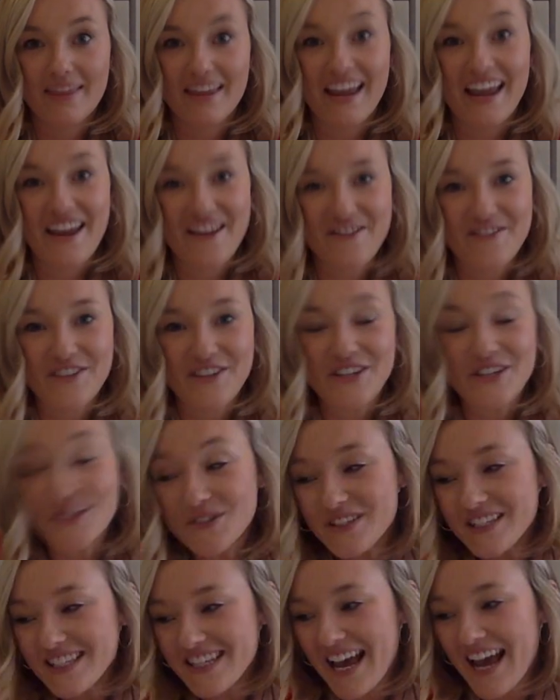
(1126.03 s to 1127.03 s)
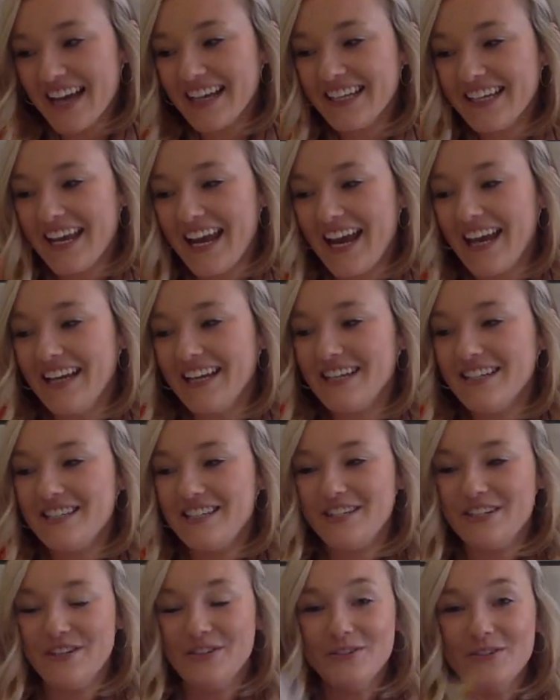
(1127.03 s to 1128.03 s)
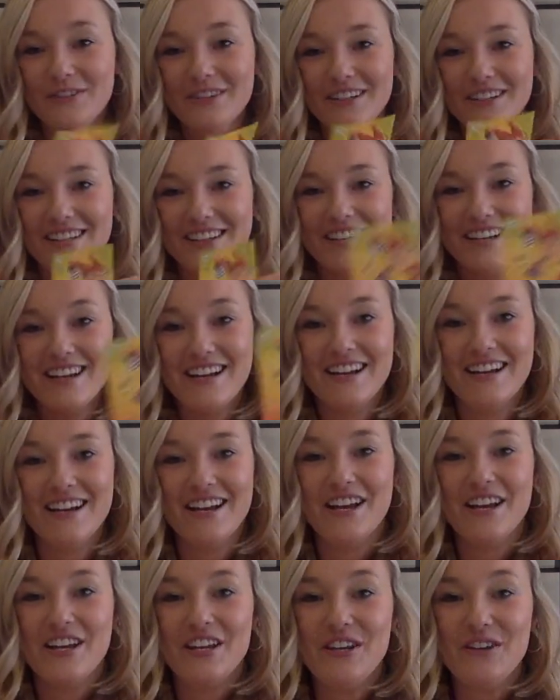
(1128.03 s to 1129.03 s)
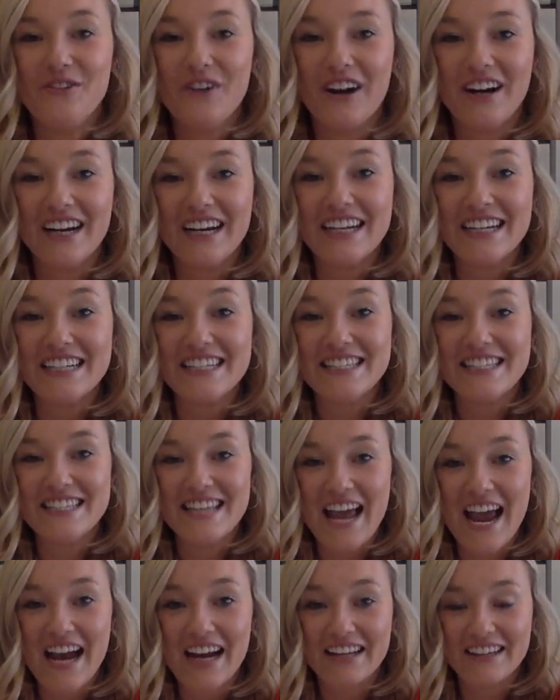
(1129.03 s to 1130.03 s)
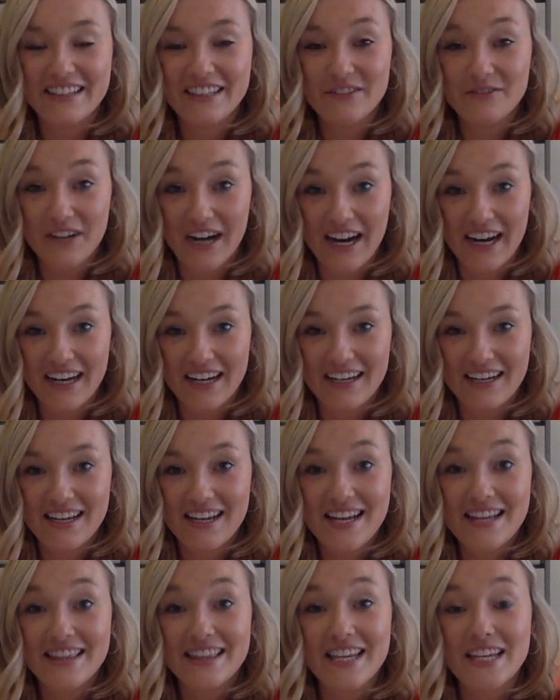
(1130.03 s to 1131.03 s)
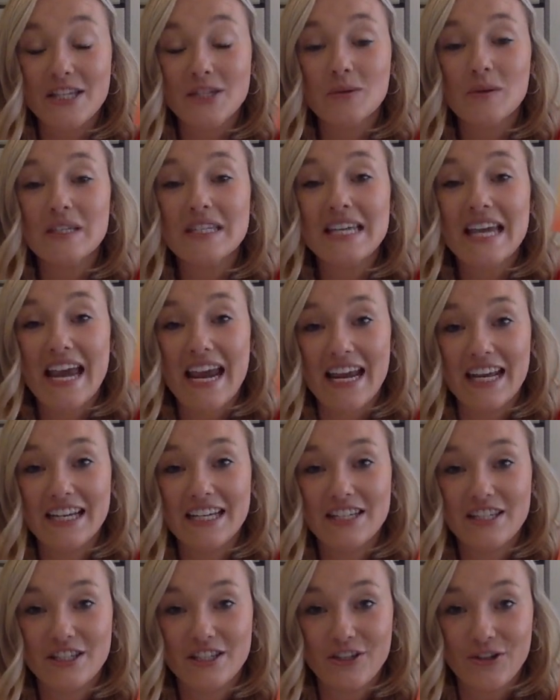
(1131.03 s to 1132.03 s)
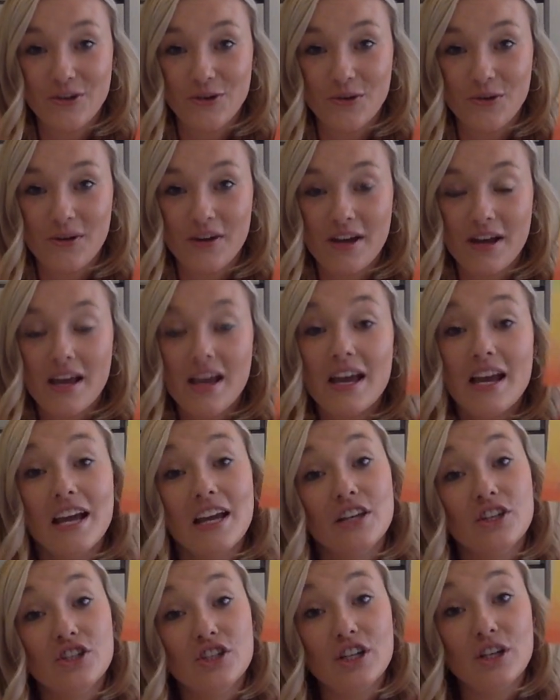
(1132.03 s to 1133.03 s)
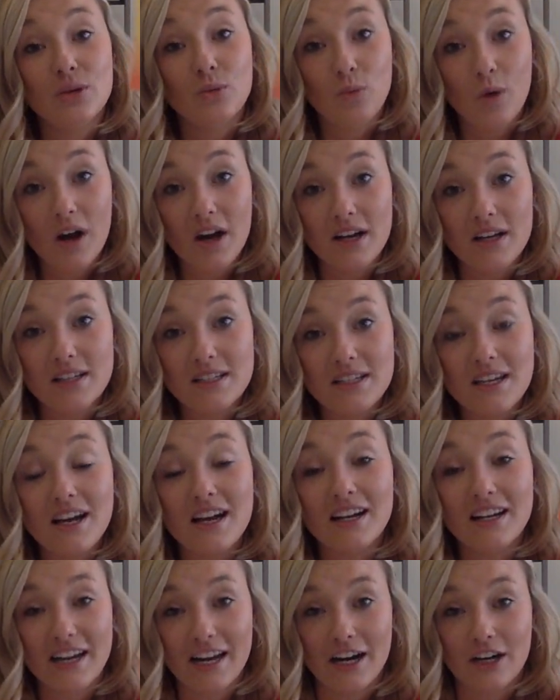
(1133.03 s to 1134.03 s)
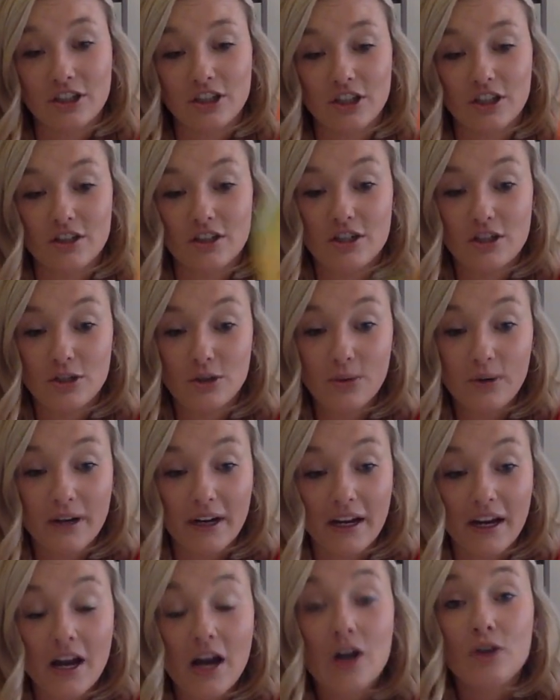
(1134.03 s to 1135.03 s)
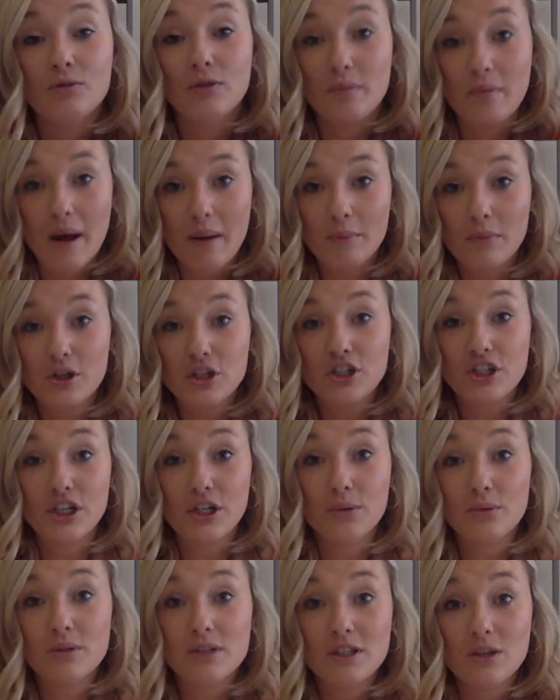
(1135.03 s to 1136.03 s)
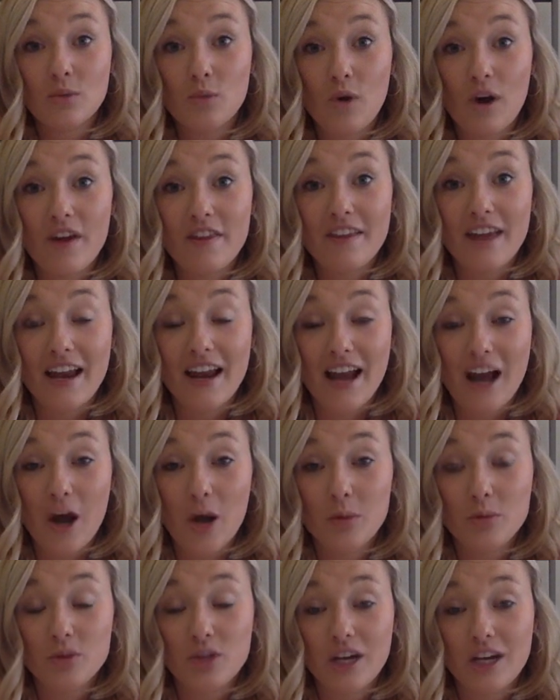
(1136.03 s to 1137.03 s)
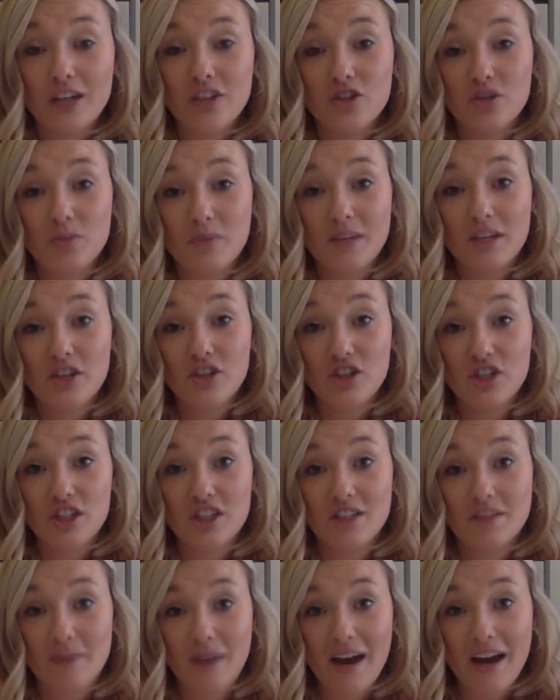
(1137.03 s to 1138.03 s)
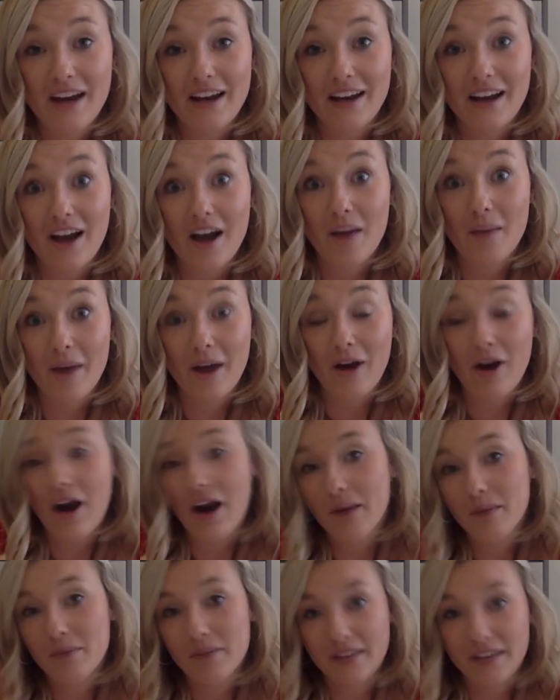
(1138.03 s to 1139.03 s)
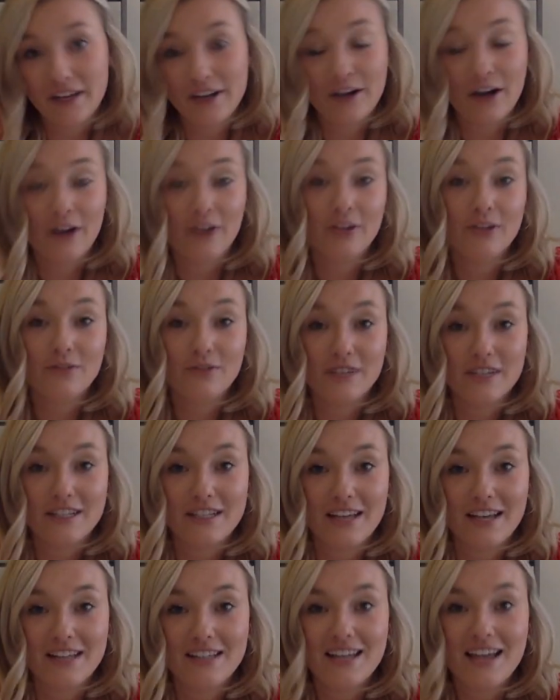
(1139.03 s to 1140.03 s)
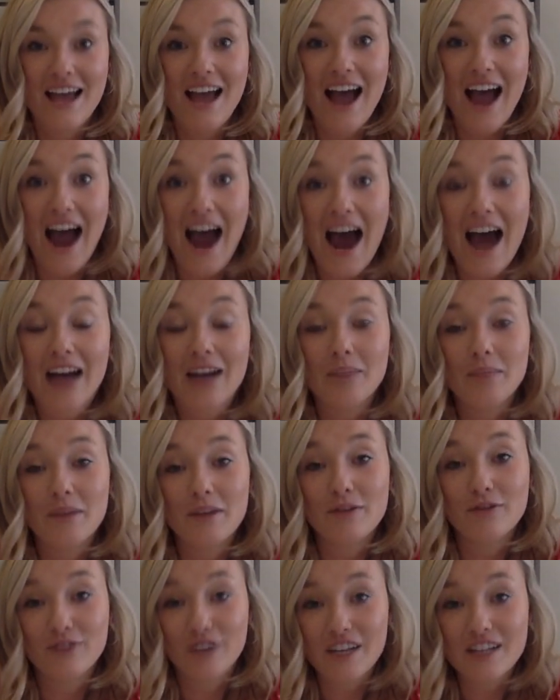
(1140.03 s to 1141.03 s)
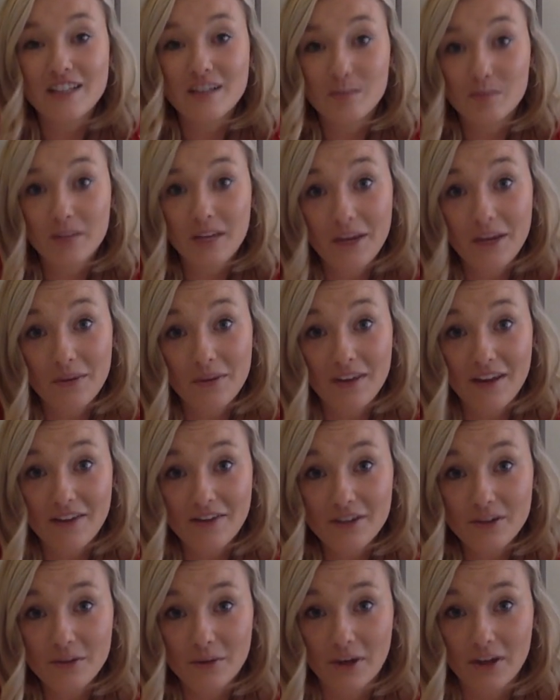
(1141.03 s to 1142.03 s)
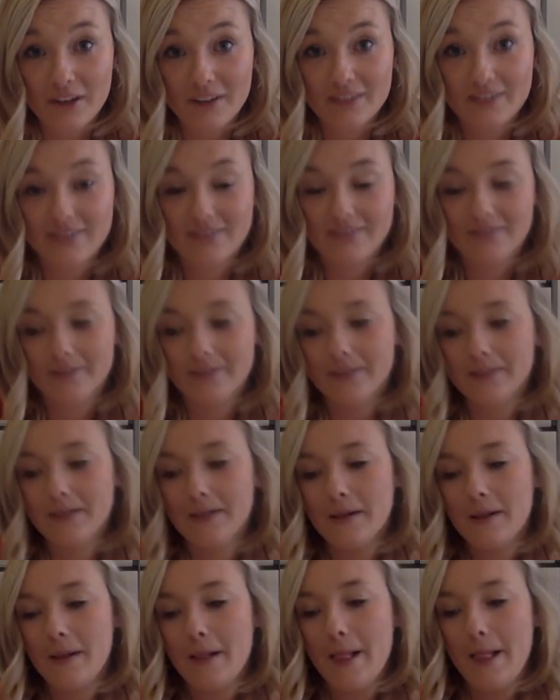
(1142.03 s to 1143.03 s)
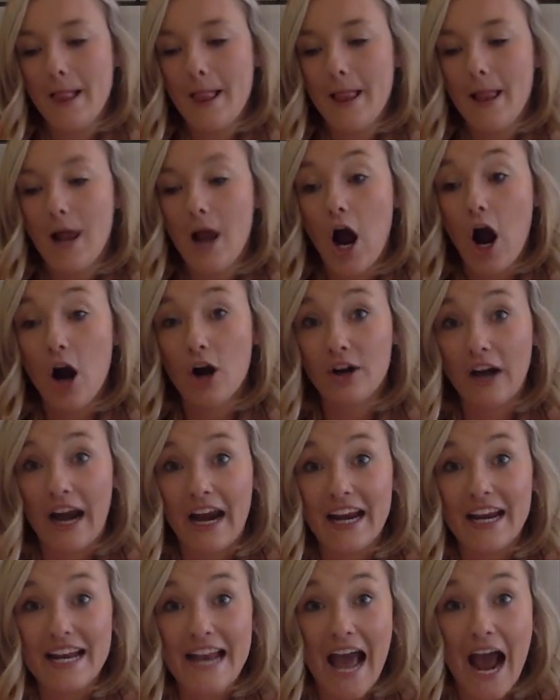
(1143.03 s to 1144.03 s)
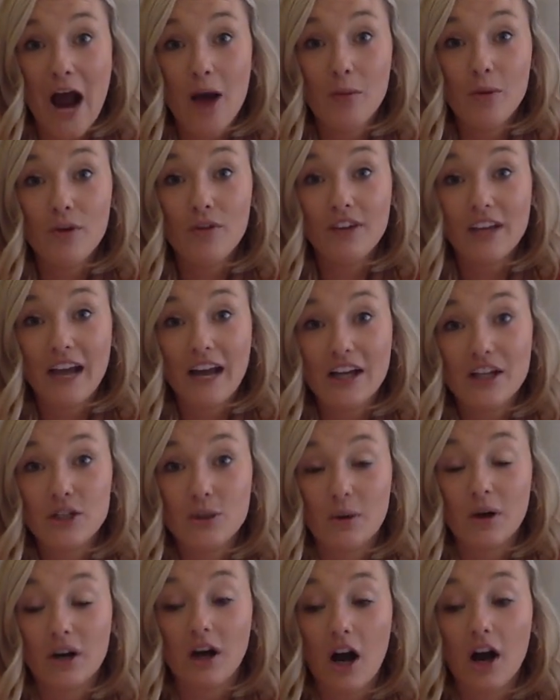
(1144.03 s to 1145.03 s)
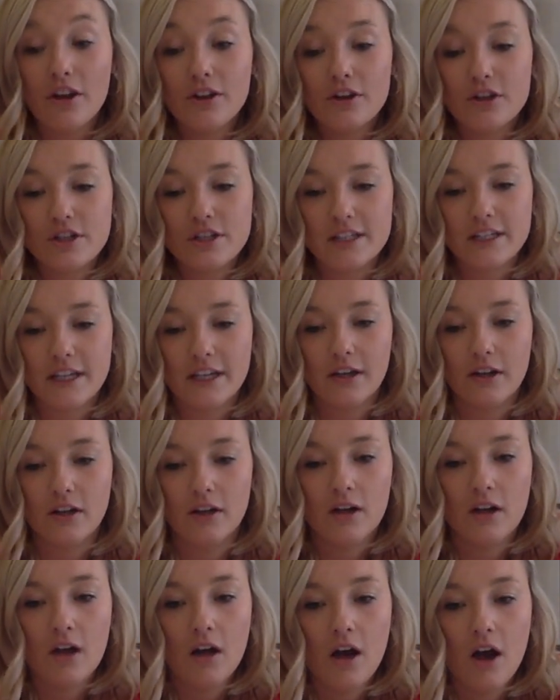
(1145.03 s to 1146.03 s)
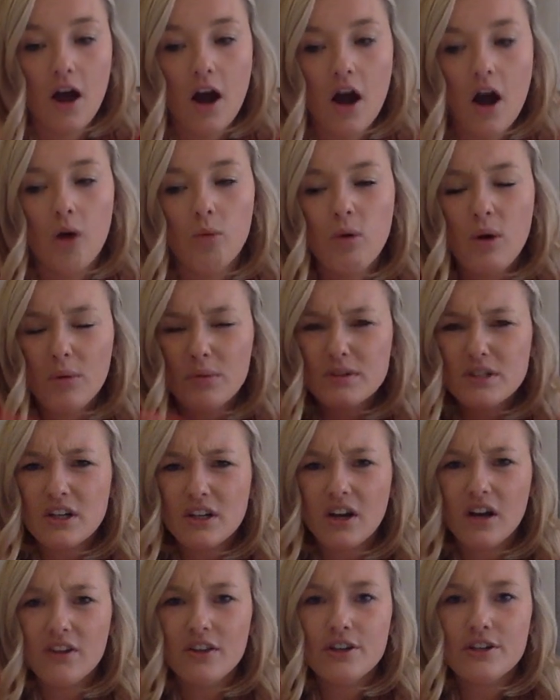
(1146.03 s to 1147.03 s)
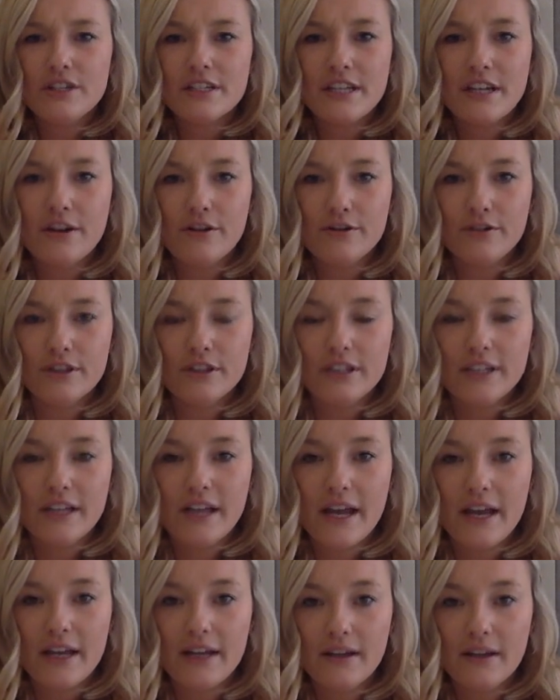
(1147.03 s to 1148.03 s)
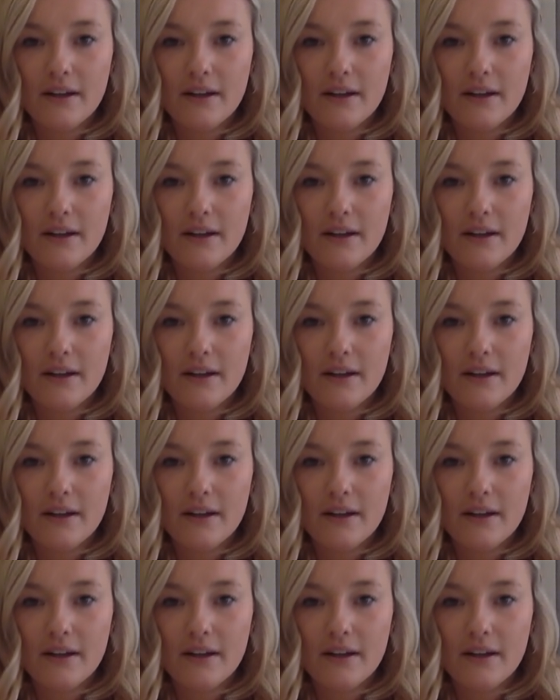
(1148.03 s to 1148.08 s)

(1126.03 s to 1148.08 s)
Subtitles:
If you said Katie Sue, you are exactly right. This was Katie Sue, and she was a character in the story. Remember, she was the one that helped change Mean Jean's mind about on playground and recess how to be friends and with everyone. All right, now moving on to our other skill. What was our other skill for today?